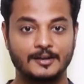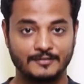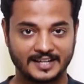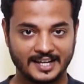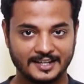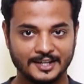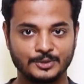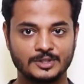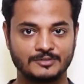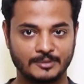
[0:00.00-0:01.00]
We can
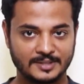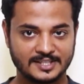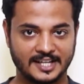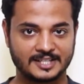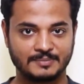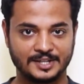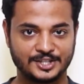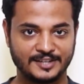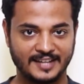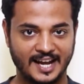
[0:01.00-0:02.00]
deduce from this
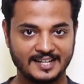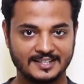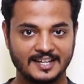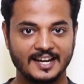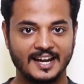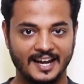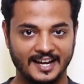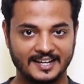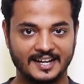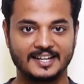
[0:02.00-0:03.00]
expression that
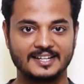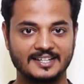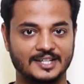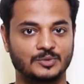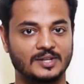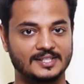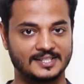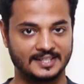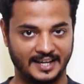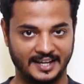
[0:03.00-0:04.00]
a9
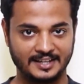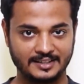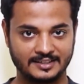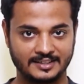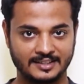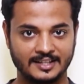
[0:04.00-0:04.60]
equals 9,